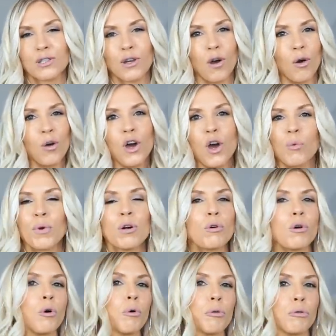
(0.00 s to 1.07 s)
so we don't
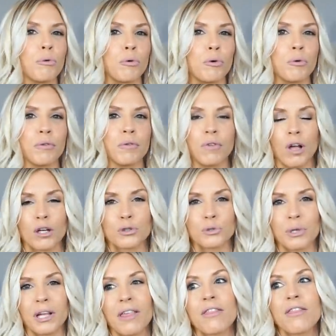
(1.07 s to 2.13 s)
go through
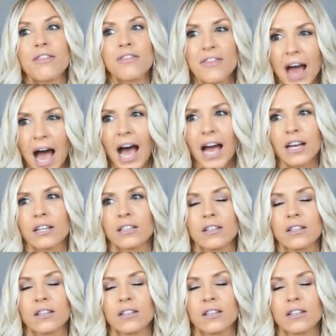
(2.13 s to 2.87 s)
laundry that,